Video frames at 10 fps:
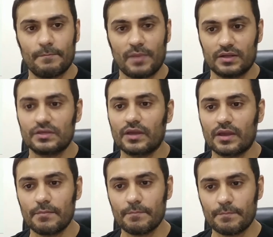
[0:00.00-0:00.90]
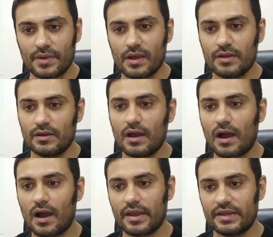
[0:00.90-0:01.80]
but impaired
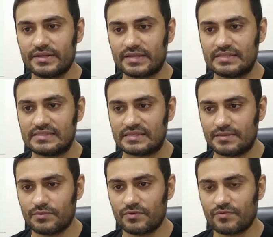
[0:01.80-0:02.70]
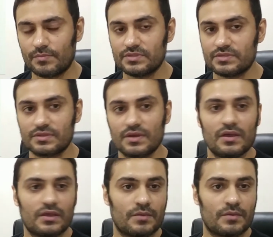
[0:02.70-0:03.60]
high intensity performance,
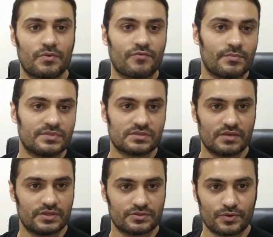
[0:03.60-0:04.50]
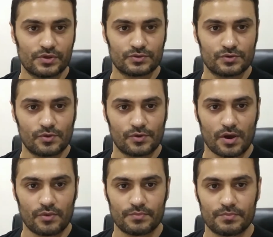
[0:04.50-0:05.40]
the performance level is going to go
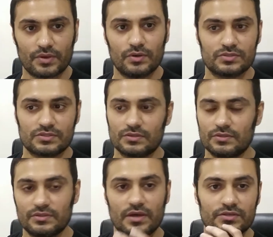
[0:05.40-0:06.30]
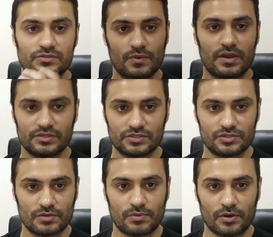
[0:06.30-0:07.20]
down because there is no energy
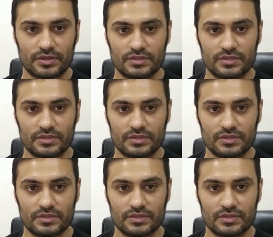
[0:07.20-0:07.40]
in your body.